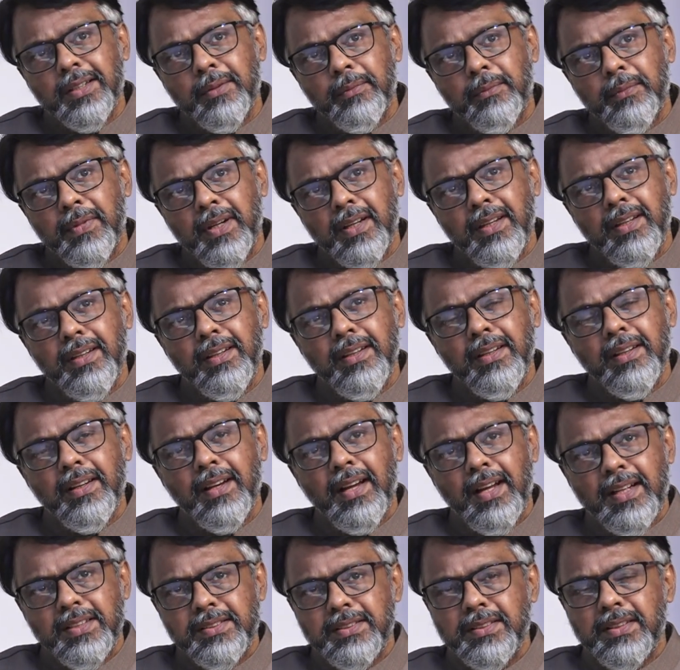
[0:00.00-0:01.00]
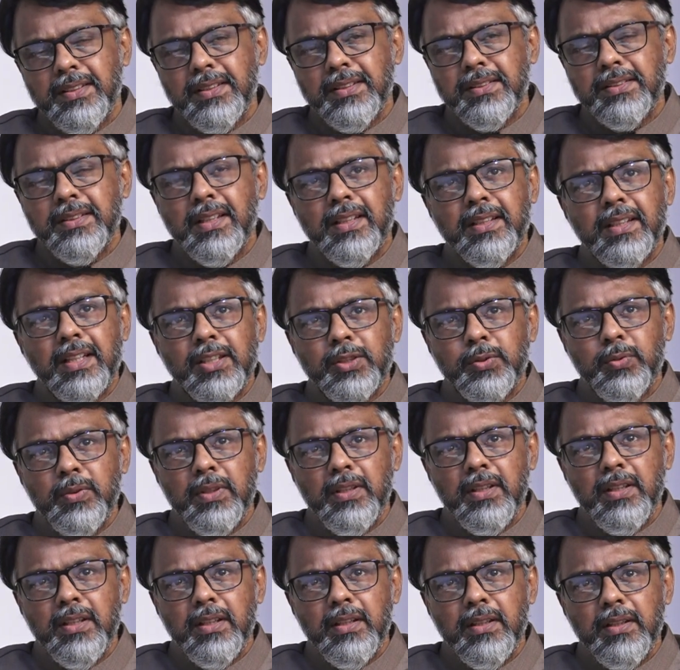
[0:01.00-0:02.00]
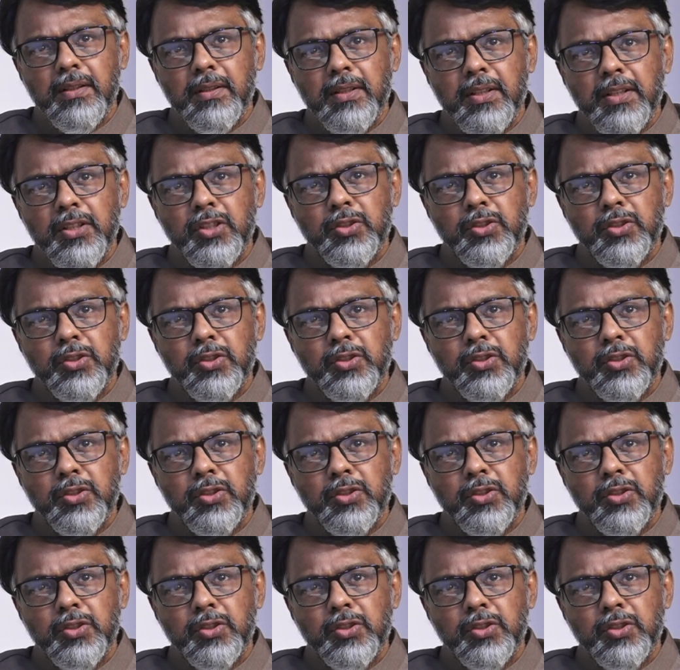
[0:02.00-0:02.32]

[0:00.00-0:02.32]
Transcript: My answer is that actually